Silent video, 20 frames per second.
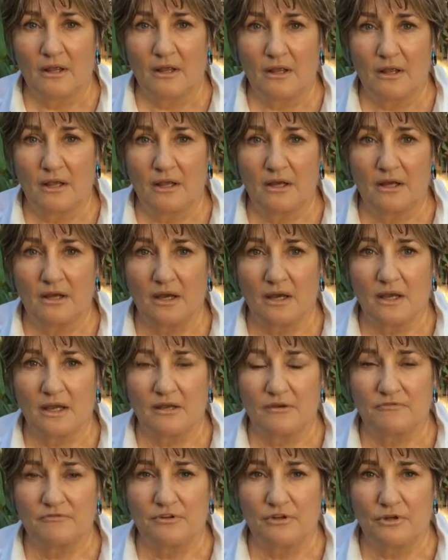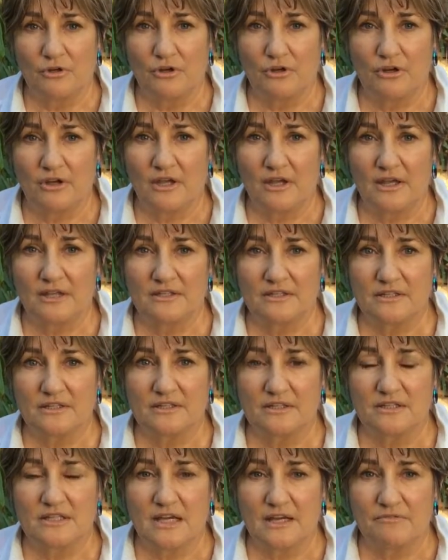And if you look at
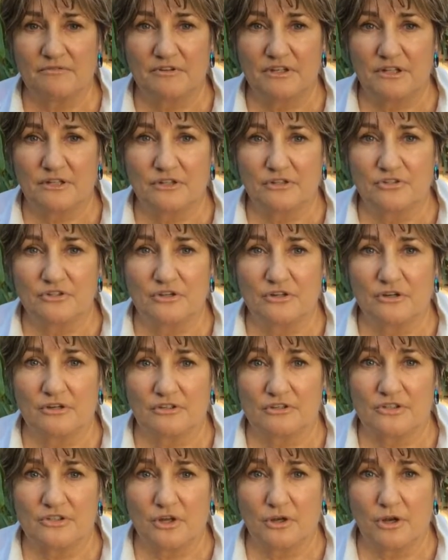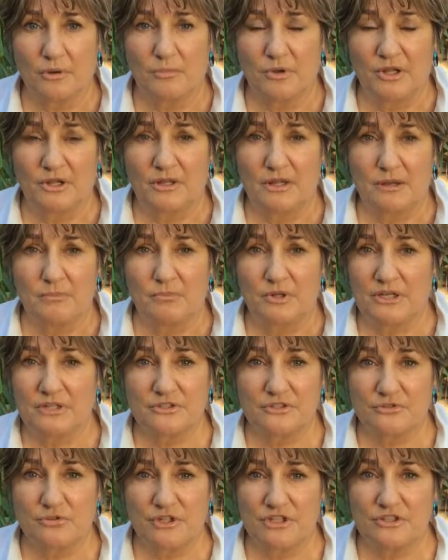David and Solomon, their
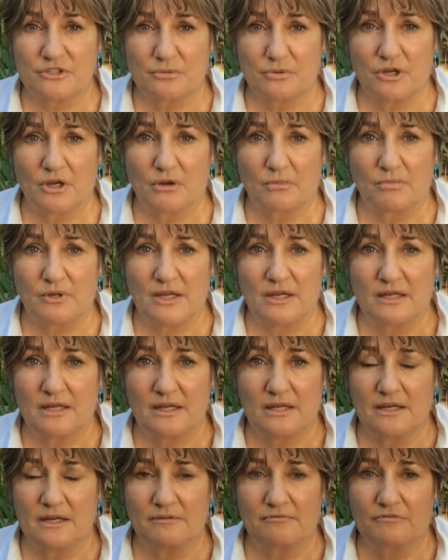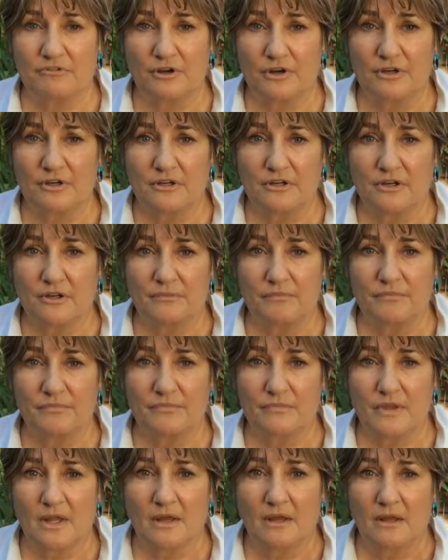ministries were completely different.
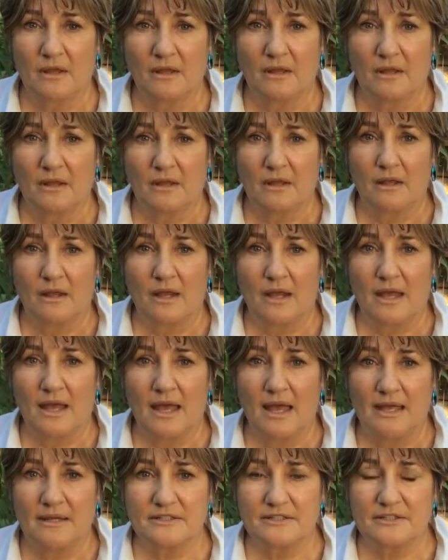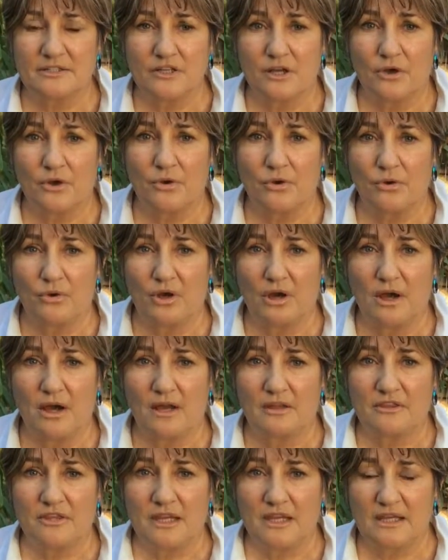And so
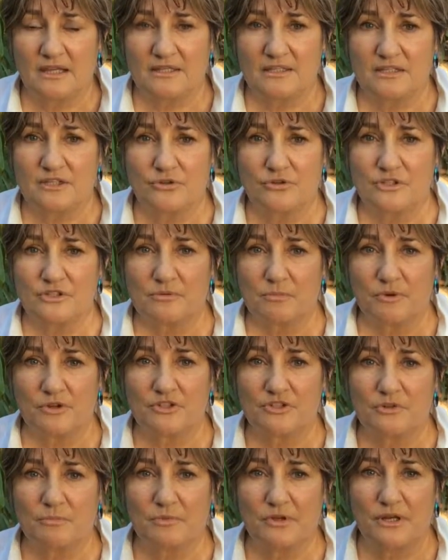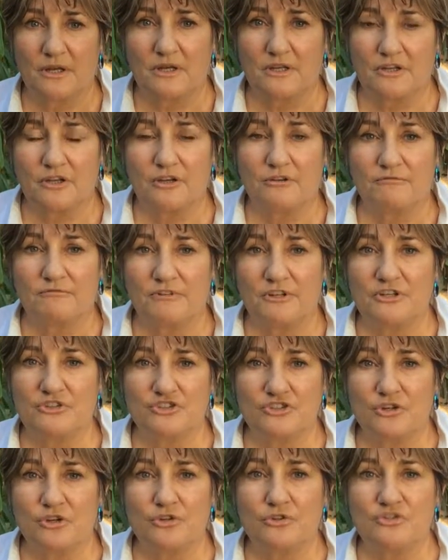I think it's the responsibility of
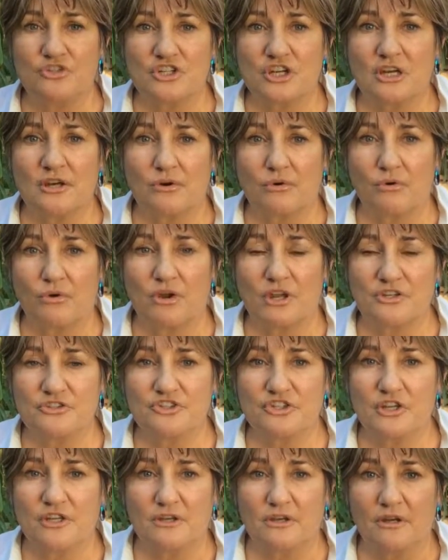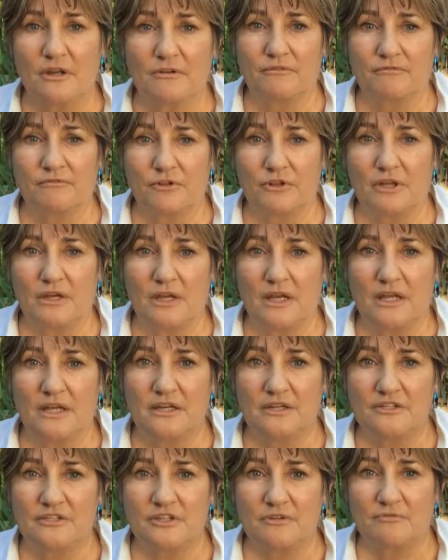each new generation, for the
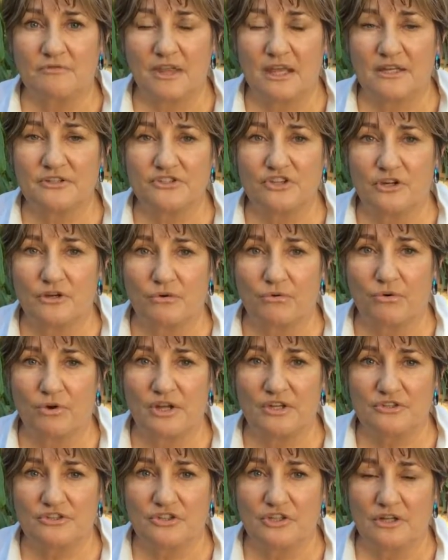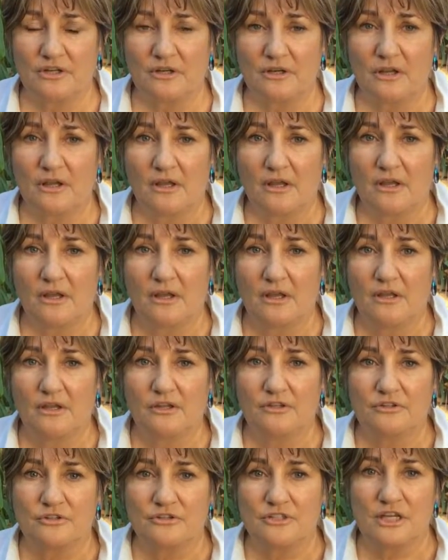leaders of that generation,
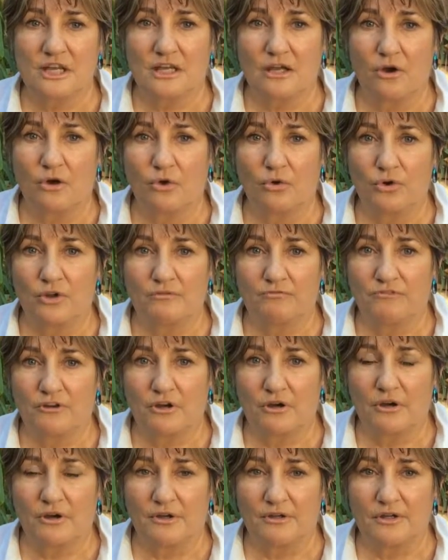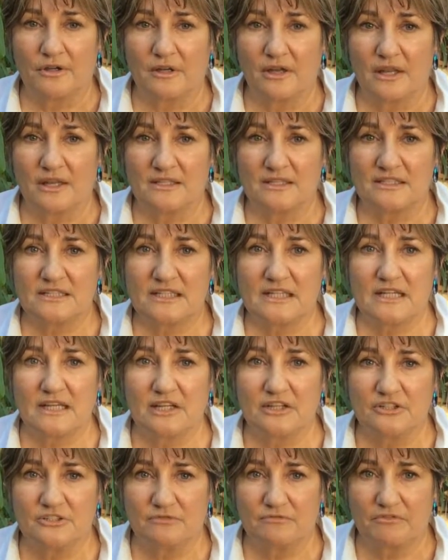to take hold of God and seek
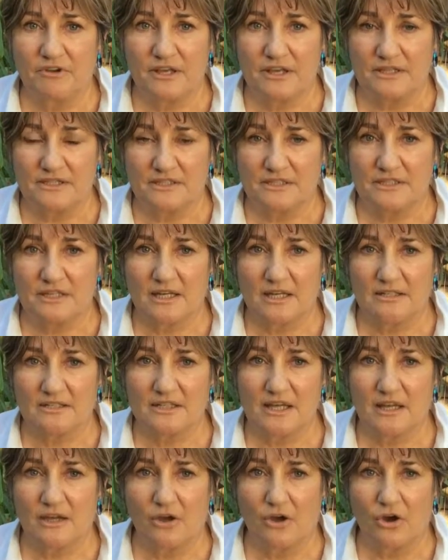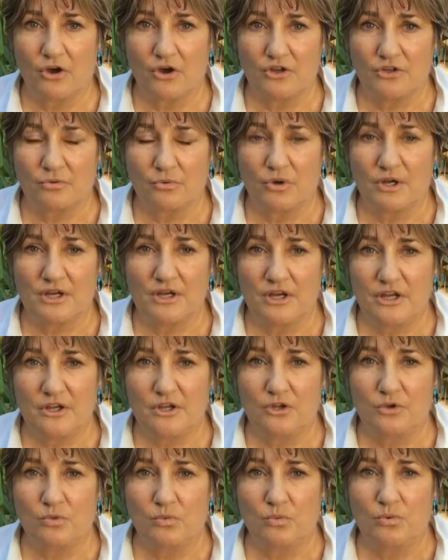His face and say, God, what do
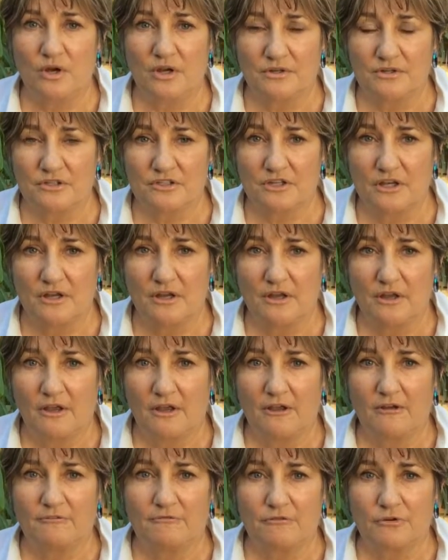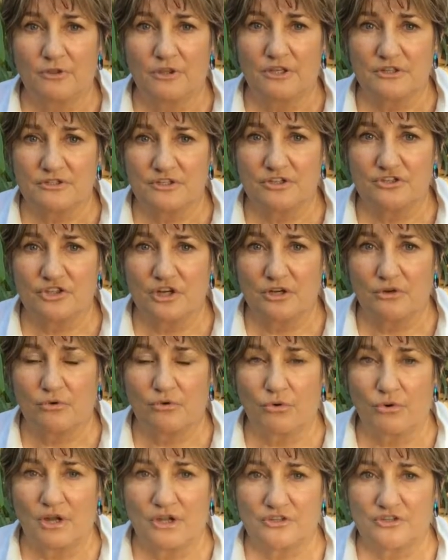you want for this
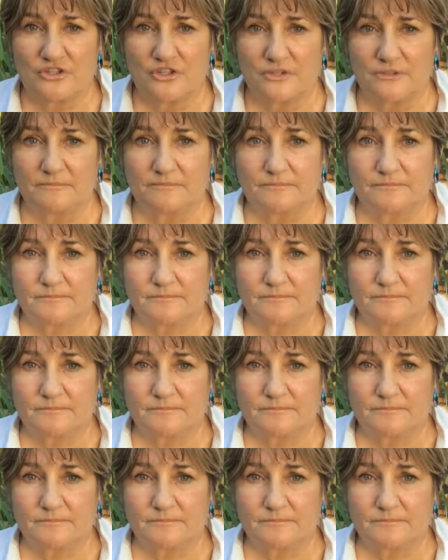generation?